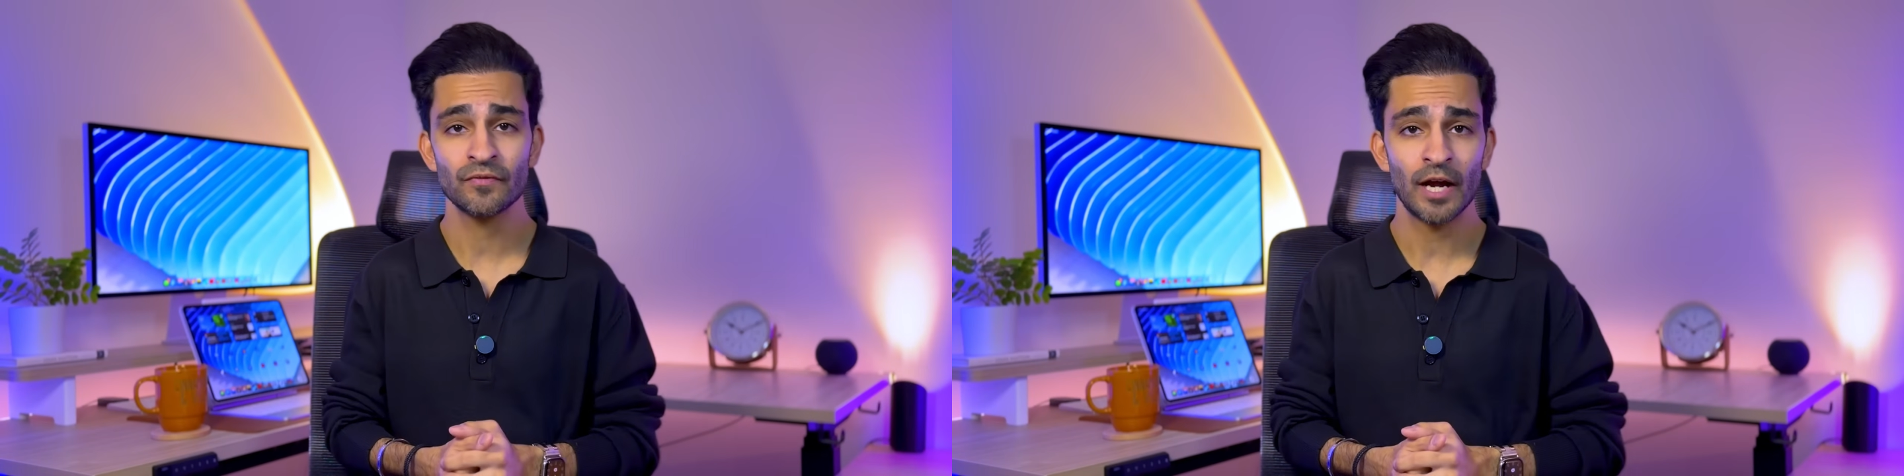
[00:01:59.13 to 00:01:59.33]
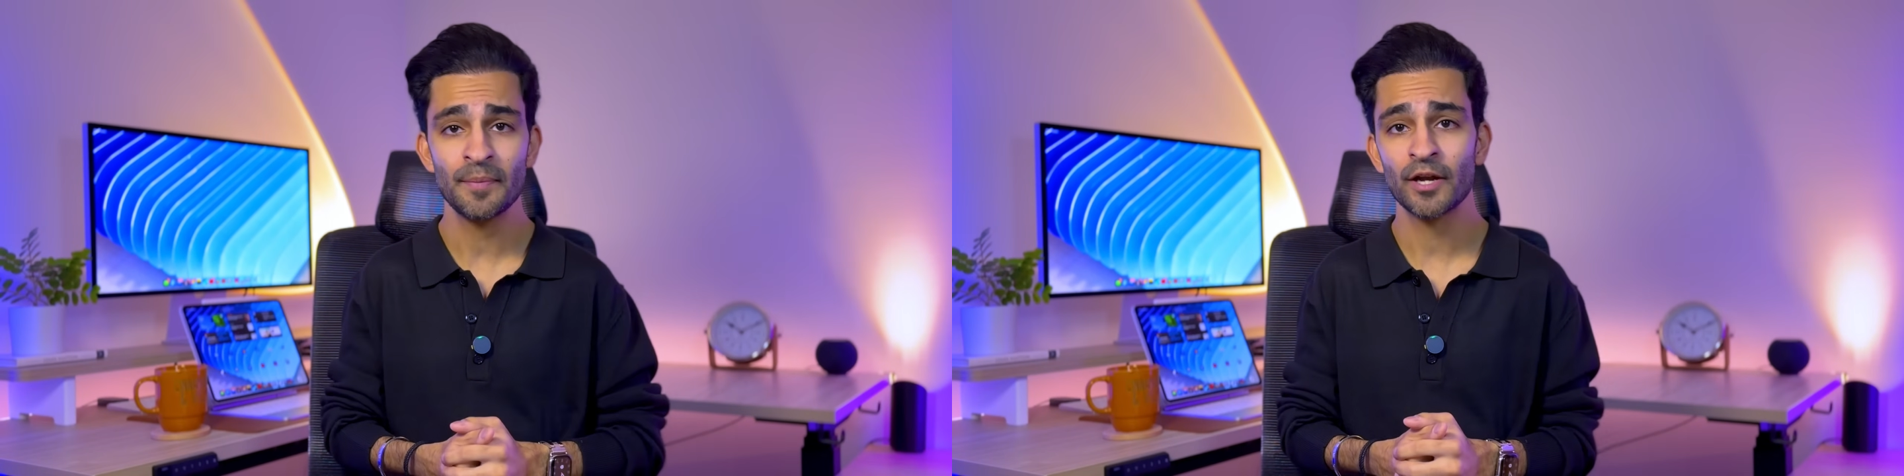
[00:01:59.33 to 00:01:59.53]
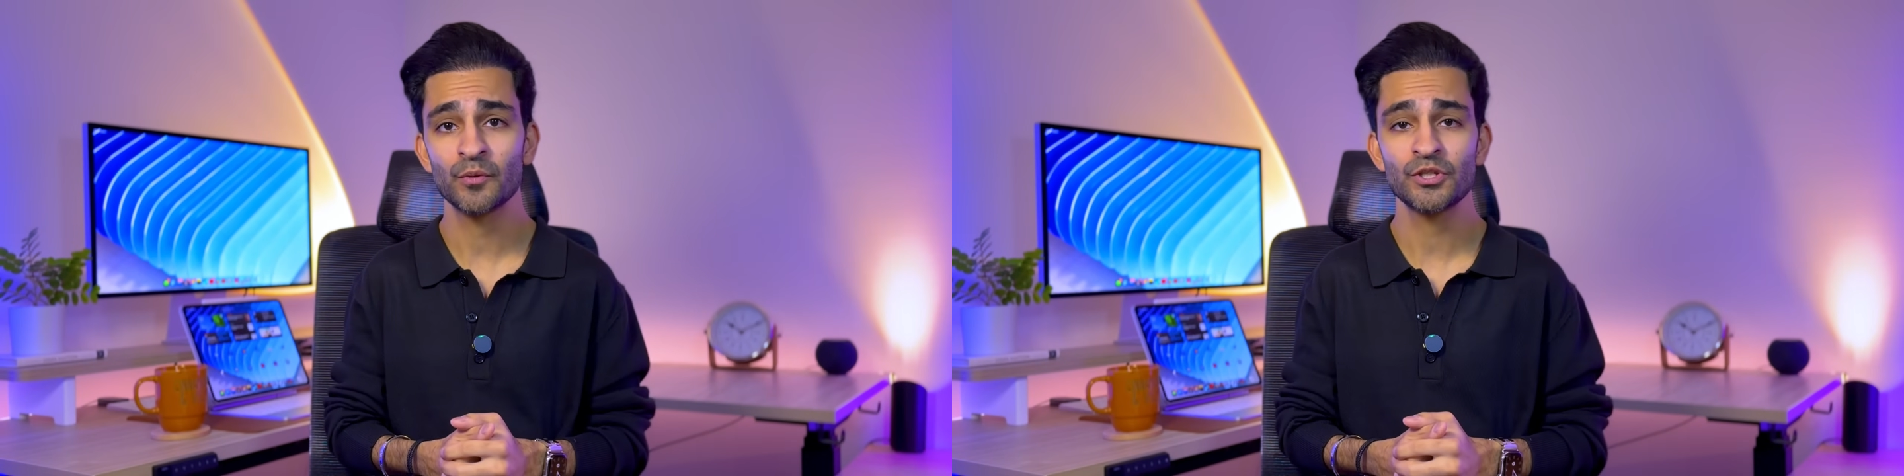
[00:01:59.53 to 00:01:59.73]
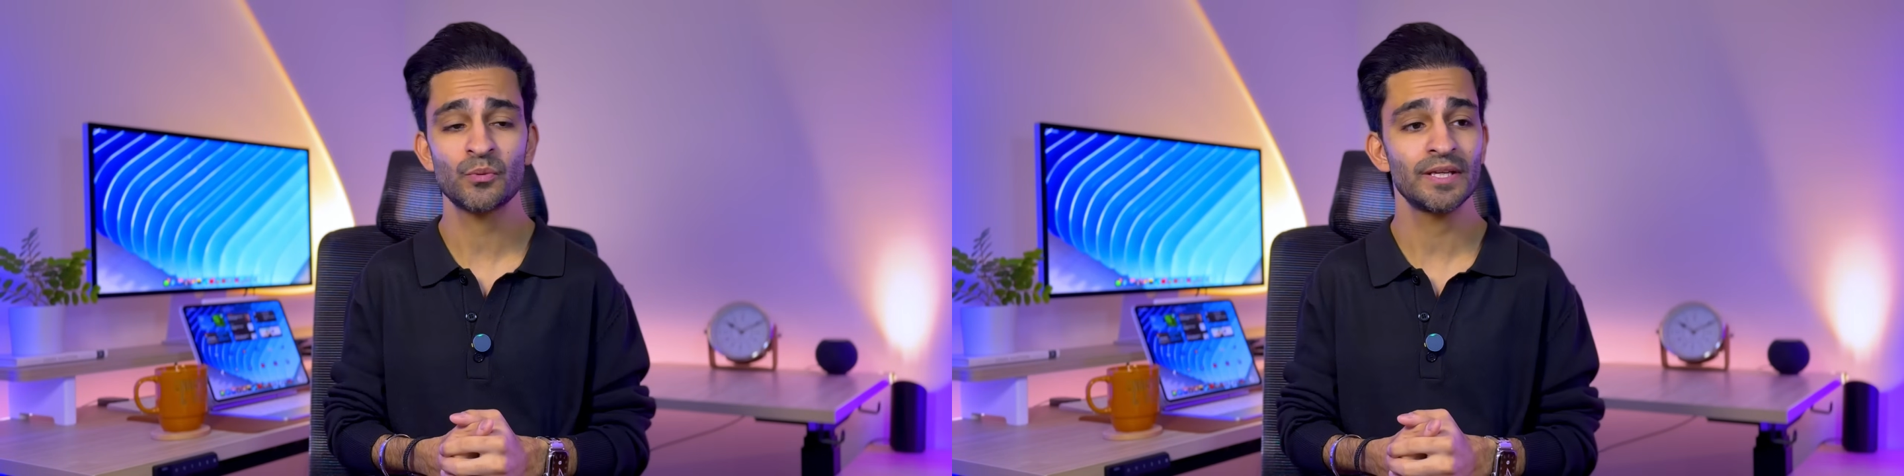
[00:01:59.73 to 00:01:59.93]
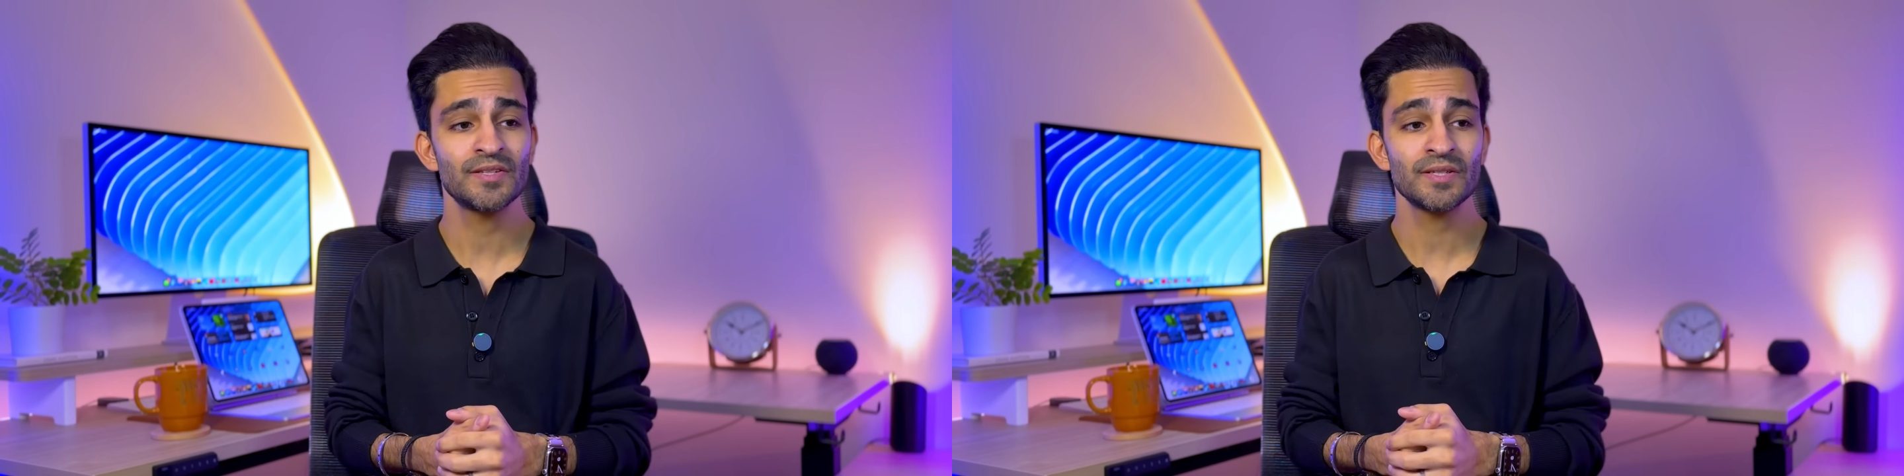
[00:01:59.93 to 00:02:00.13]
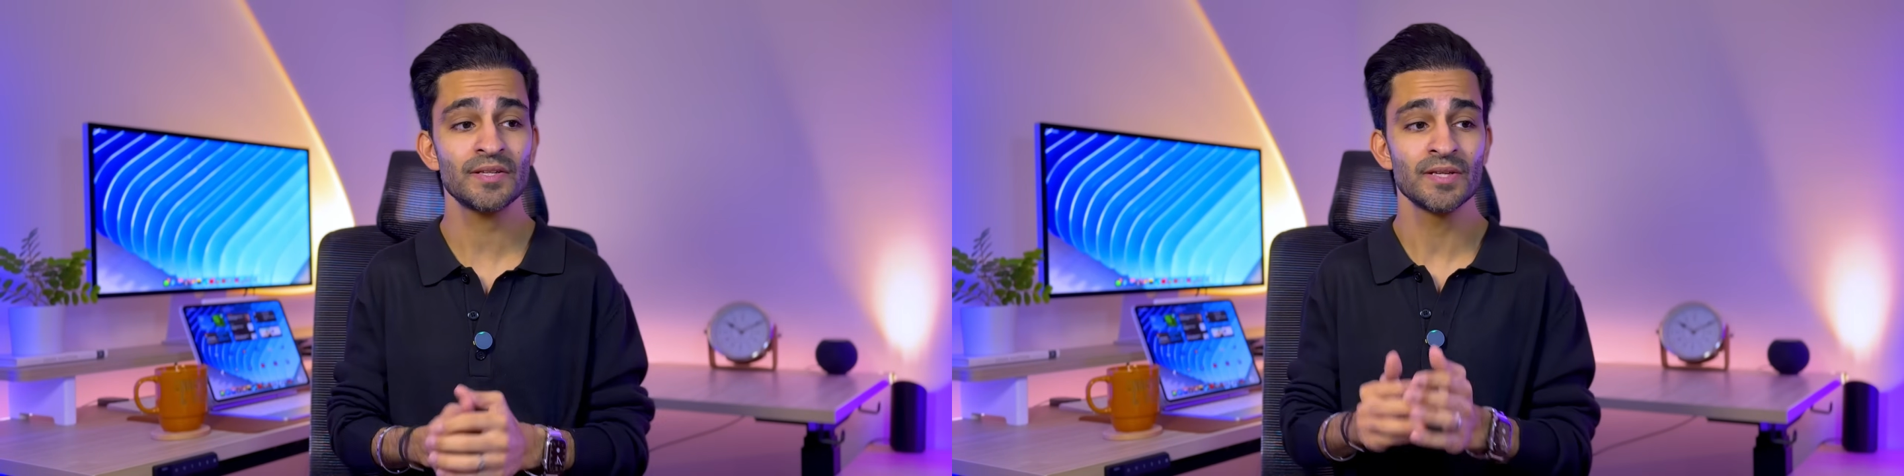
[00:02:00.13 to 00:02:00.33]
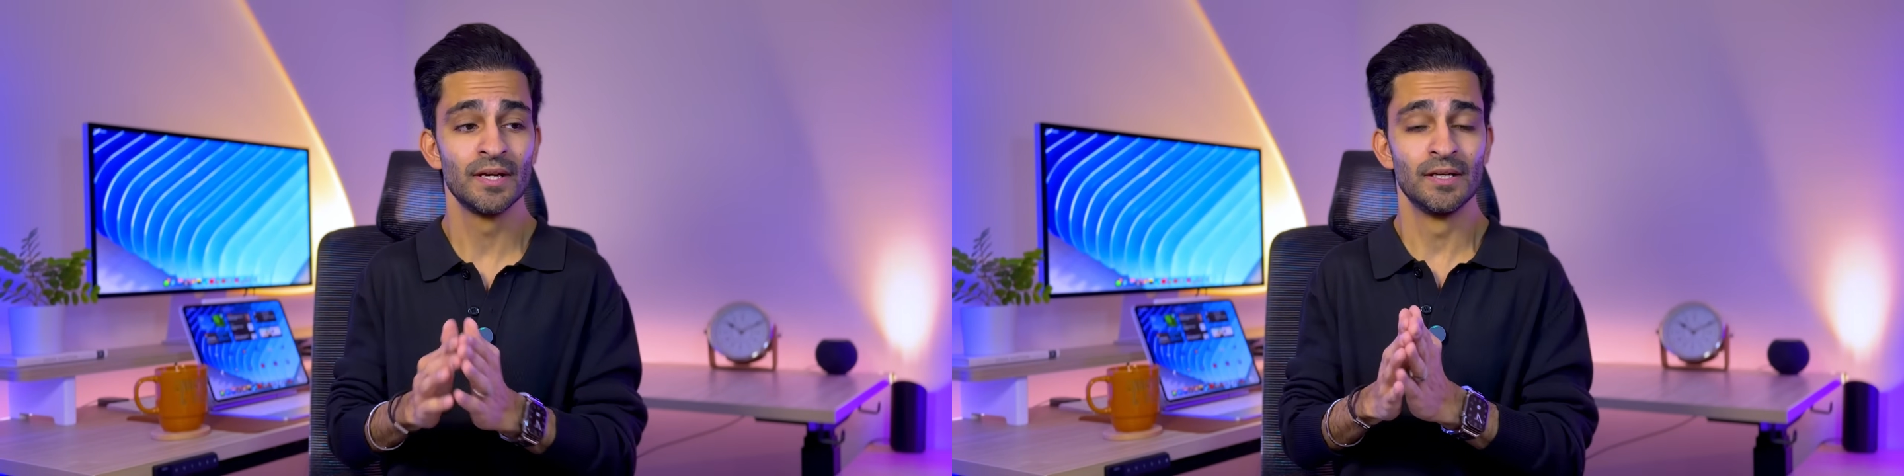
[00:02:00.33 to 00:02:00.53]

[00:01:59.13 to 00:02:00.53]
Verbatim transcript: iPadOS 26,